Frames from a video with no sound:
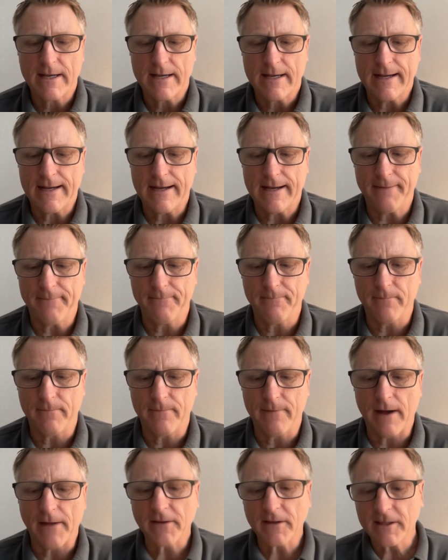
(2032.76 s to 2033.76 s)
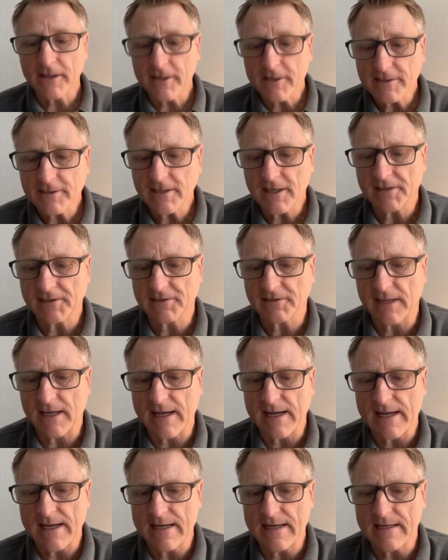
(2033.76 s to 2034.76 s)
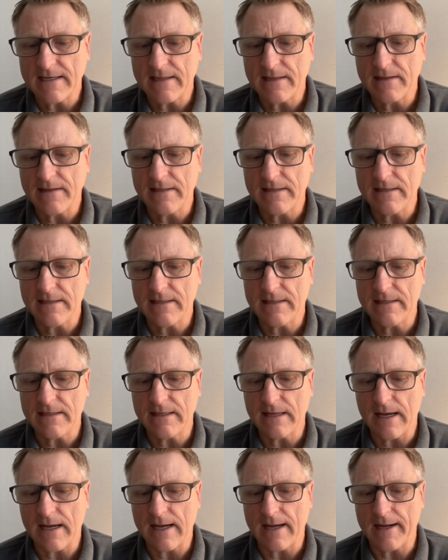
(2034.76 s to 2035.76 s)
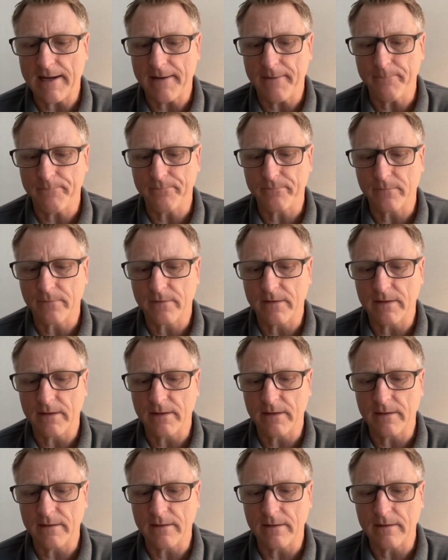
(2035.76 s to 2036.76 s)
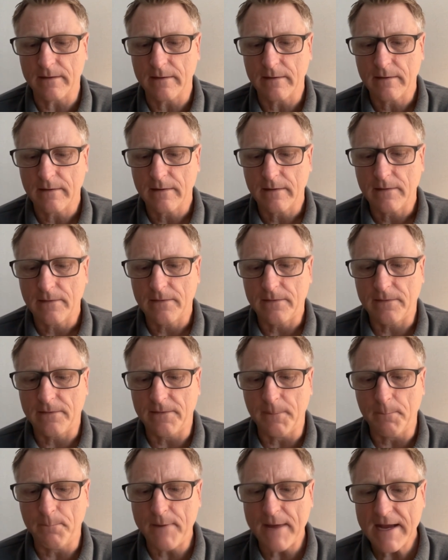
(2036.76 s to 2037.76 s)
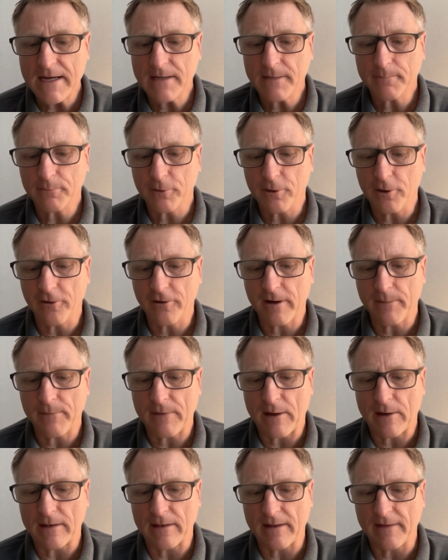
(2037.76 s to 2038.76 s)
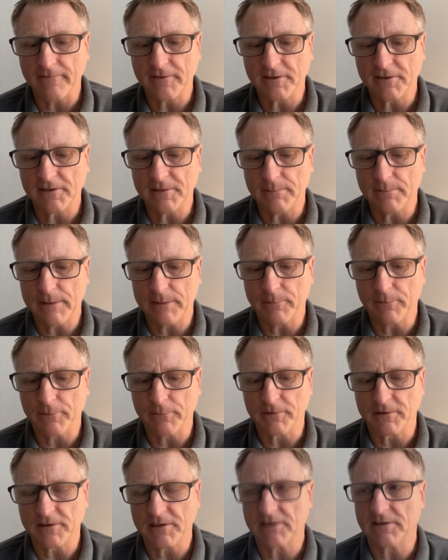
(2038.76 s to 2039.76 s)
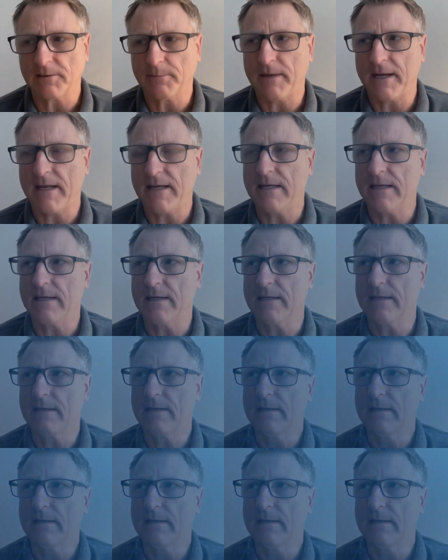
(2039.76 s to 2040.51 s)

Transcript: Um, on the Claritas side, the um, the the beta program that I'd love to see people participate in